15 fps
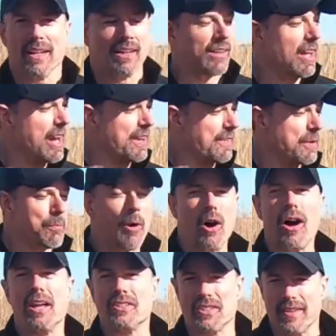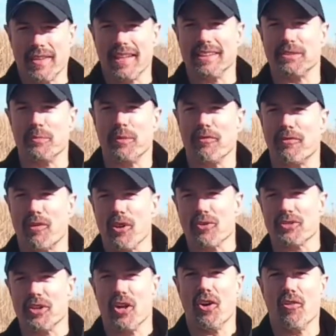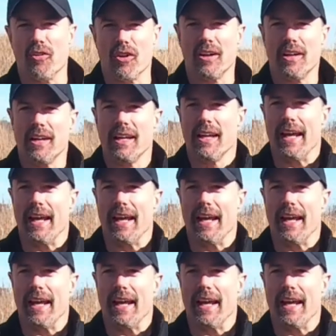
A lot of the ponds and things have been frozen over.